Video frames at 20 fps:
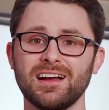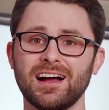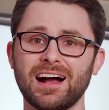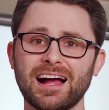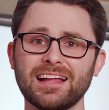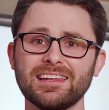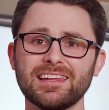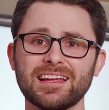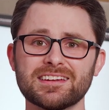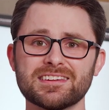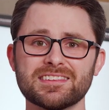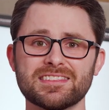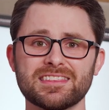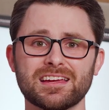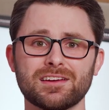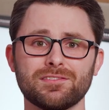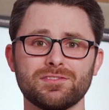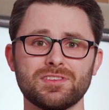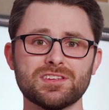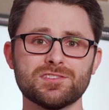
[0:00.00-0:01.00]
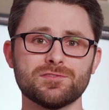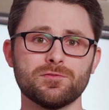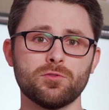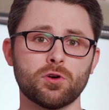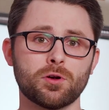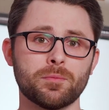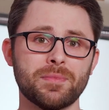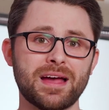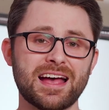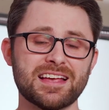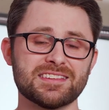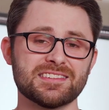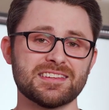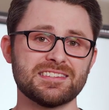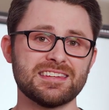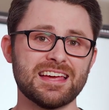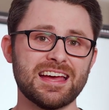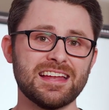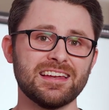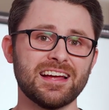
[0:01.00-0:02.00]
I like to think of this form as a
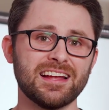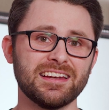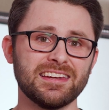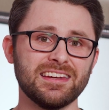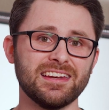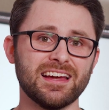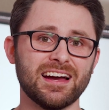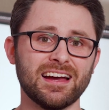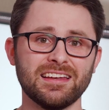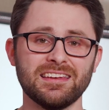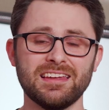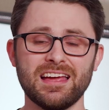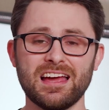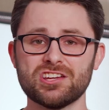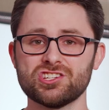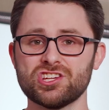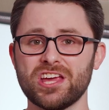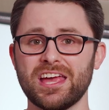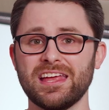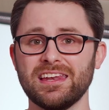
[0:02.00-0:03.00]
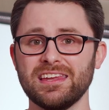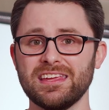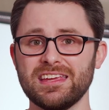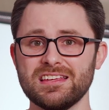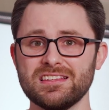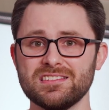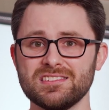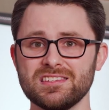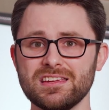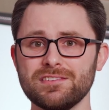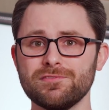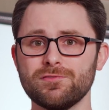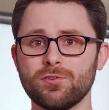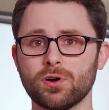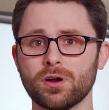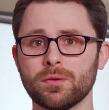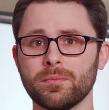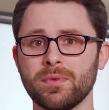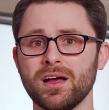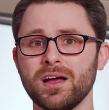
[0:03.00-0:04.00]
1099-NEC
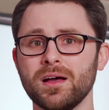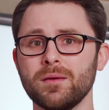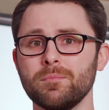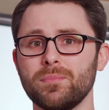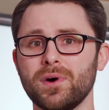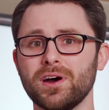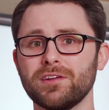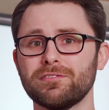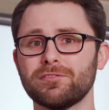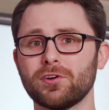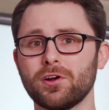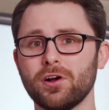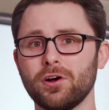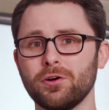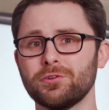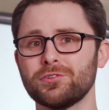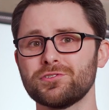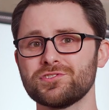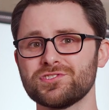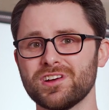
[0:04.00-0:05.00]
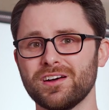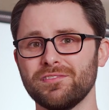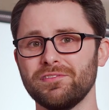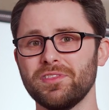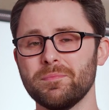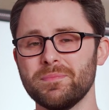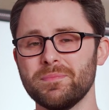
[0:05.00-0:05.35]
form, but for owners of the